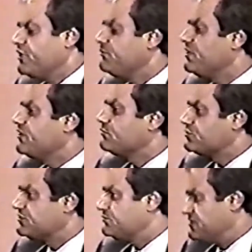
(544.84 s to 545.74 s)
million
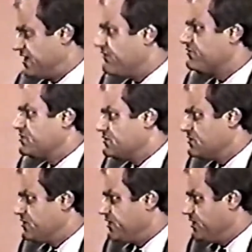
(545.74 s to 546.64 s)
Muslims left
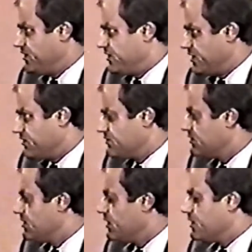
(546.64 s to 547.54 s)
in India.
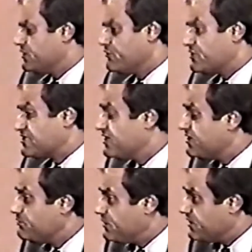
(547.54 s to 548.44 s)
There were
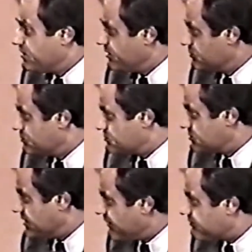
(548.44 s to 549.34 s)
30 million
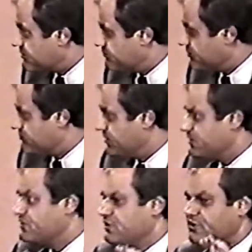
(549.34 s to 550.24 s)
Hindus left
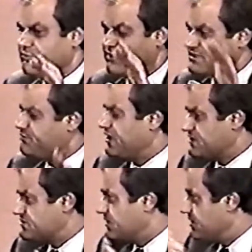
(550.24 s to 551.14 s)
between West
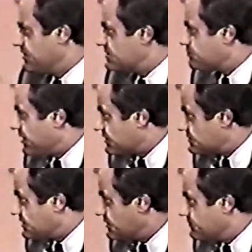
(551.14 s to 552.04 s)
Pakistan and East
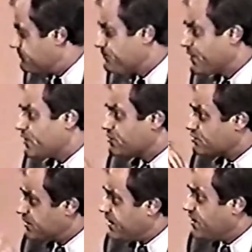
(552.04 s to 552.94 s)
Pakistan.
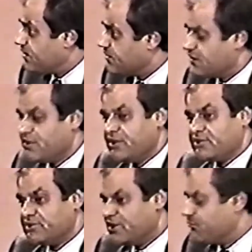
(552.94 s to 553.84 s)
Today,
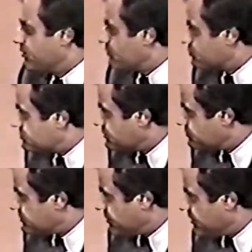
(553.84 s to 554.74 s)
the number of
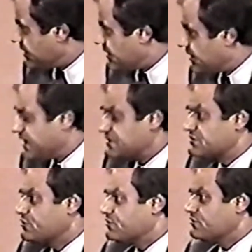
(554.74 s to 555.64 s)
Muslims in India
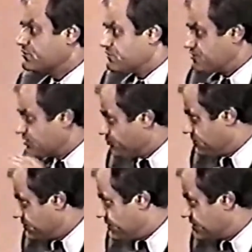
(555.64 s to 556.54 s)
has
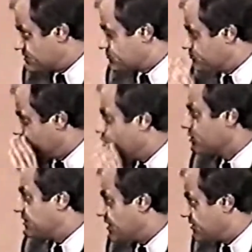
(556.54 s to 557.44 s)
tripled. It's more
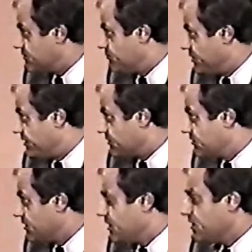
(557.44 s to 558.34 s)
than 100 million.
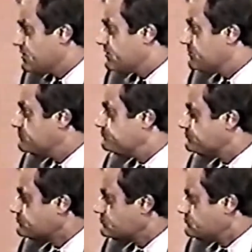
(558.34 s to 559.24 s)
Again, we
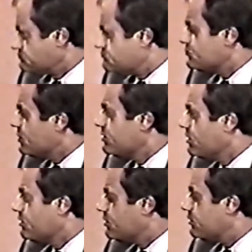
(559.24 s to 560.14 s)
are getting into the
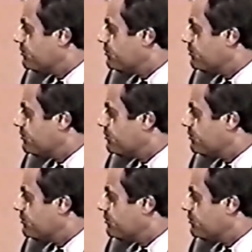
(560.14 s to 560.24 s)
numbers game.